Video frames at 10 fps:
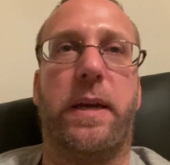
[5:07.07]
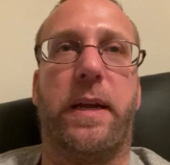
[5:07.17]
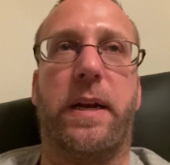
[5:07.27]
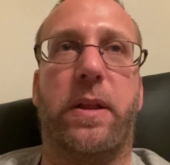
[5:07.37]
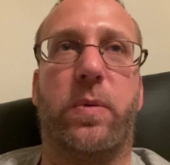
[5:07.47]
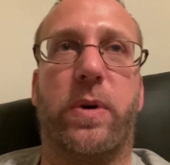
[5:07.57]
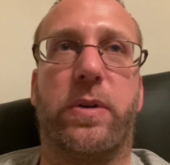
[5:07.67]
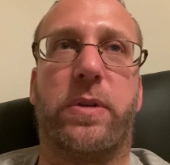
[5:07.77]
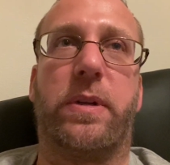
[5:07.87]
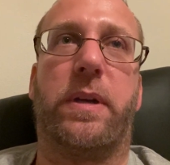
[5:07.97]
In other
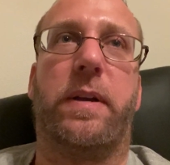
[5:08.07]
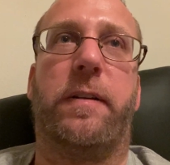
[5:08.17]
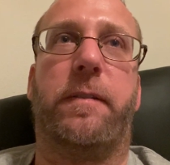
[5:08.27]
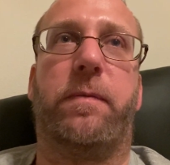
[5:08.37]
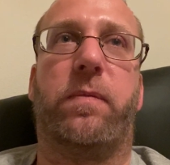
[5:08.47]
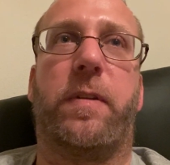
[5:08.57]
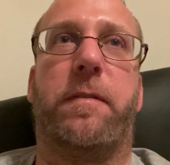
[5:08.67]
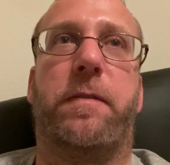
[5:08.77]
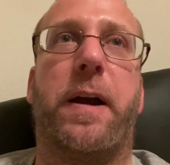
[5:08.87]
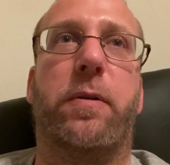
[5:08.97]
words,
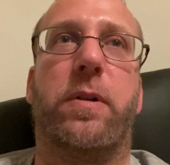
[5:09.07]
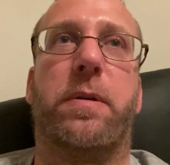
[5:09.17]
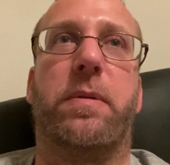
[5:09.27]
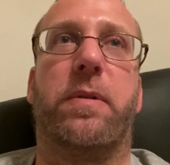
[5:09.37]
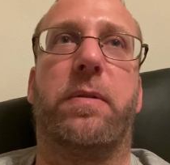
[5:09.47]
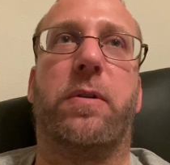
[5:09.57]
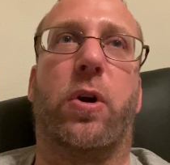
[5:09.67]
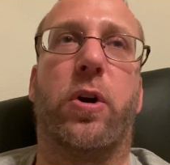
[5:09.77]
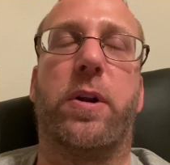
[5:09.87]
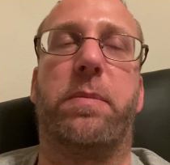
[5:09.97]
viral
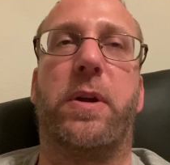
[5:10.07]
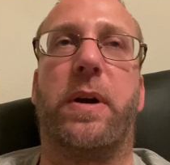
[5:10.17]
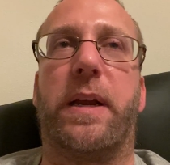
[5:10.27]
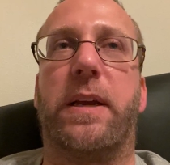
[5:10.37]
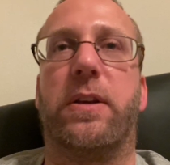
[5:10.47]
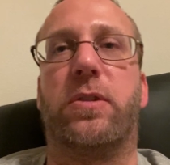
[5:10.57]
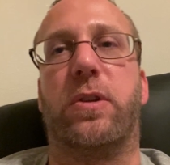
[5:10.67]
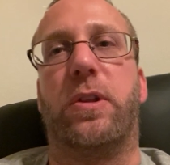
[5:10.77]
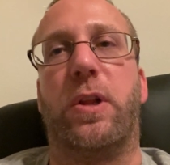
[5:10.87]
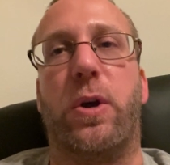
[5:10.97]
herd immunity
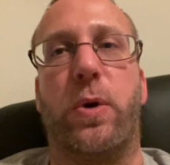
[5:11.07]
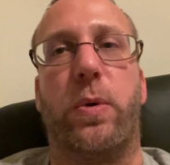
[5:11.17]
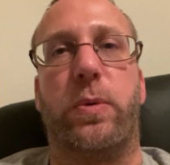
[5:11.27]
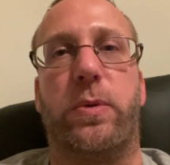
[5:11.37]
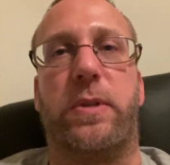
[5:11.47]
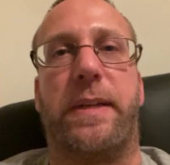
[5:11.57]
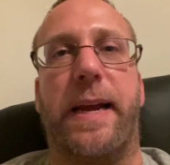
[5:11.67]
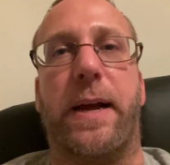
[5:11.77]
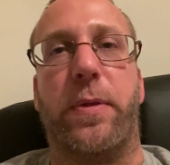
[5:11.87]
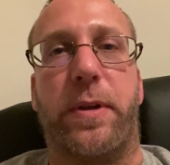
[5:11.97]
slows
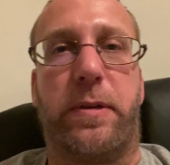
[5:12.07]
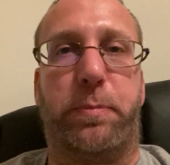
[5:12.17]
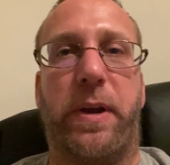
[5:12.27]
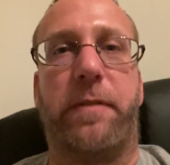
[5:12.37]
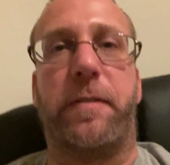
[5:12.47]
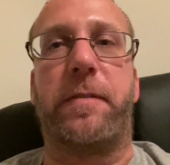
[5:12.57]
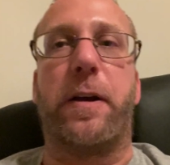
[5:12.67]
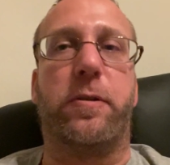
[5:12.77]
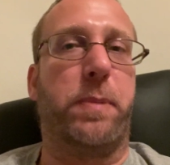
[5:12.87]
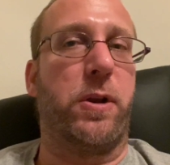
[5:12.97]
down the spread of a
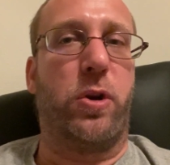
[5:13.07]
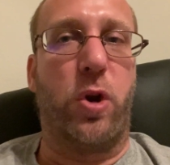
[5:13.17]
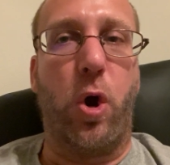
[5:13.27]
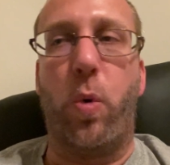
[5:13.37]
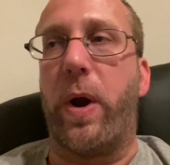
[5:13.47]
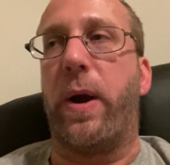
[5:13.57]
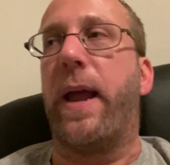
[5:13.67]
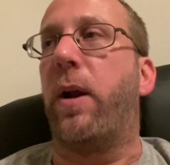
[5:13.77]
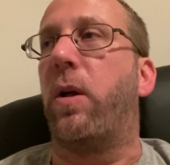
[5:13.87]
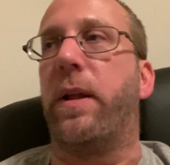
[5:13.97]
virus, but nowhere
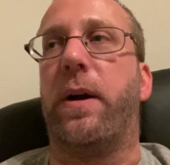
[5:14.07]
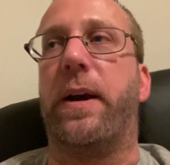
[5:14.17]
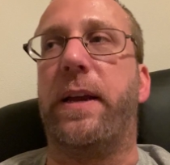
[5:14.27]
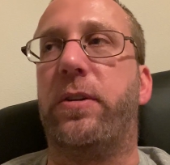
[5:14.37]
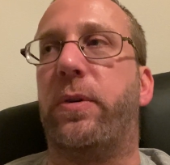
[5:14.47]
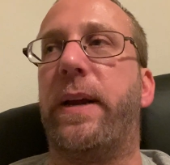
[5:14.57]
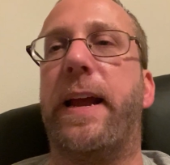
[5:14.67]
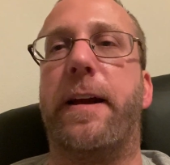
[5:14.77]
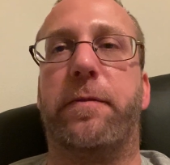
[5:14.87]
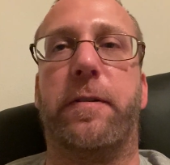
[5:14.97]
at all in our history
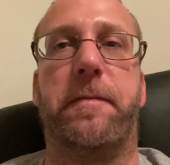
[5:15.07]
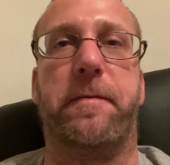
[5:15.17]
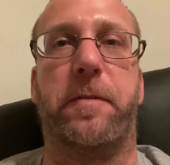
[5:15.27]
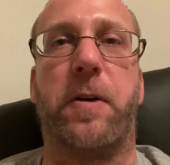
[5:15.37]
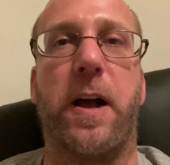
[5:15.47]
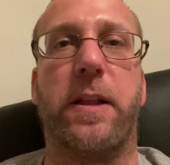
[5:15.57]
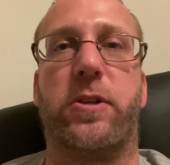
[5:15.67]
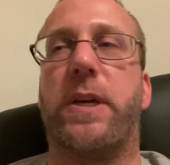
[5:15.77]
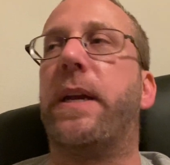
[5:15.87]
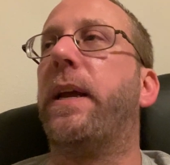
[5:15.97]
ever of
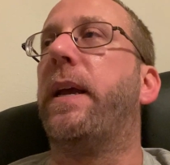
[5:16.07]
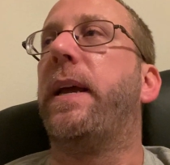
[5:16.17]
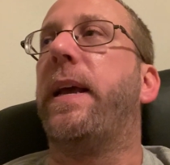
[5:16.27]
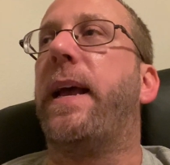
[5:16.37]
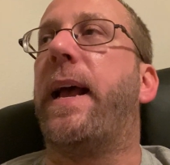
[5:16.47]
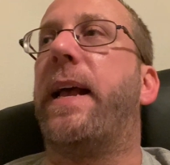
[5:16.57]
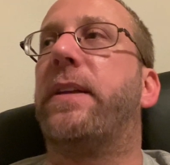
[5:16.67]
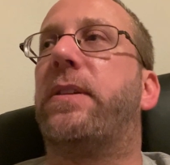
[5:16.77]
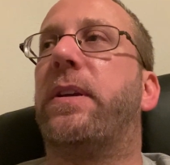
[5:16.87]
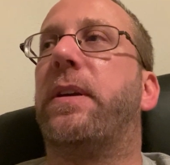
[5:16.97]
virology
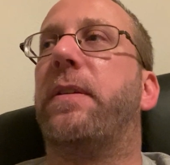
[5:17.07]
has